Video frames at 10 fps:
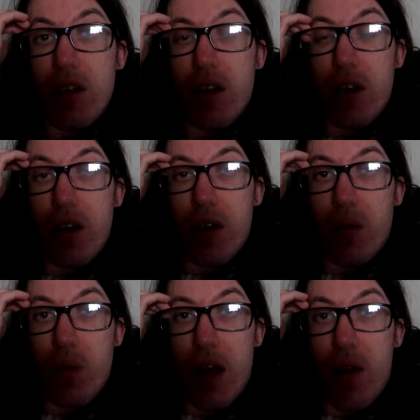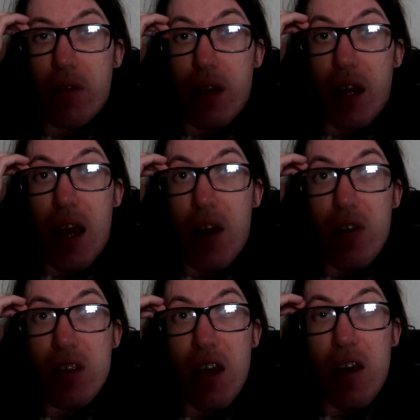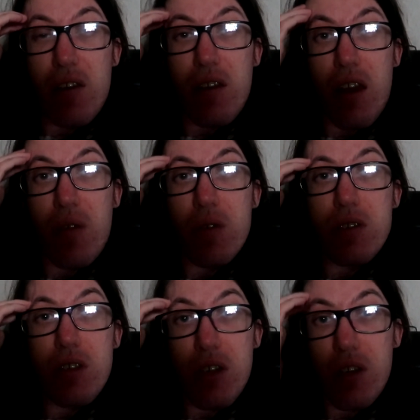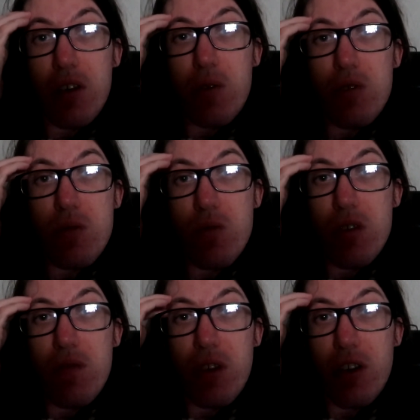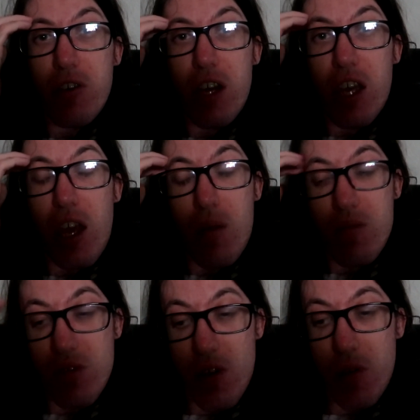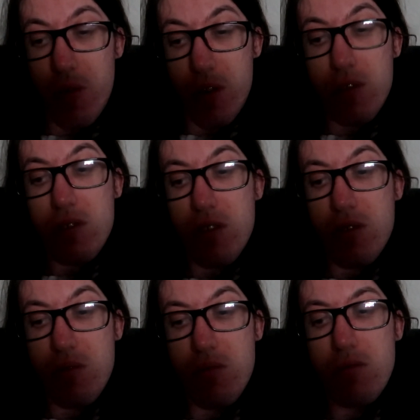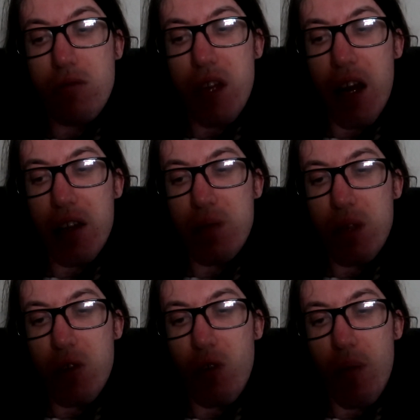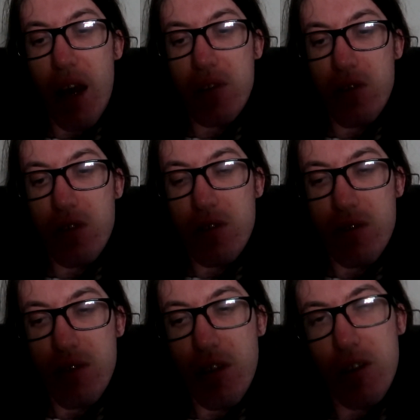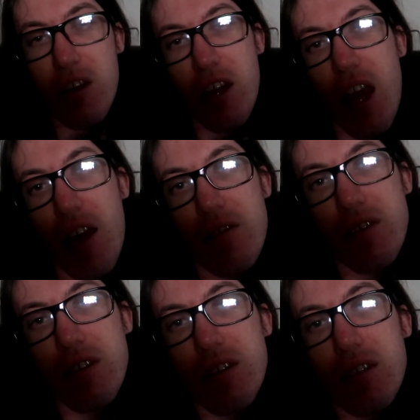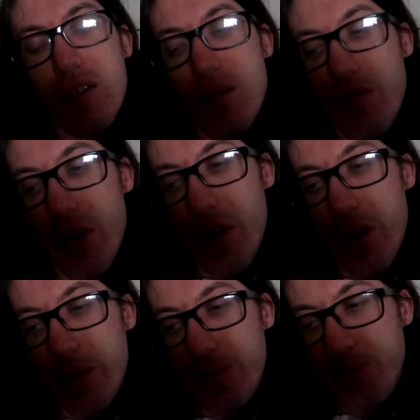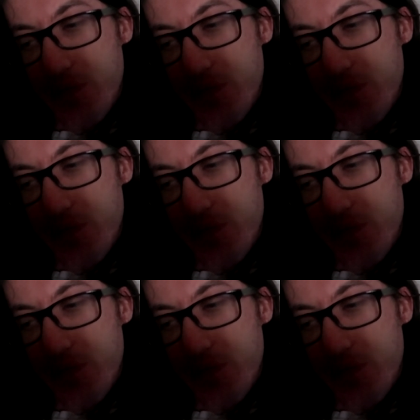uh, when I was like nine or ten, and it was a uh, it was a really fucking great game. So it's it's cool that it's being remastered again. But um,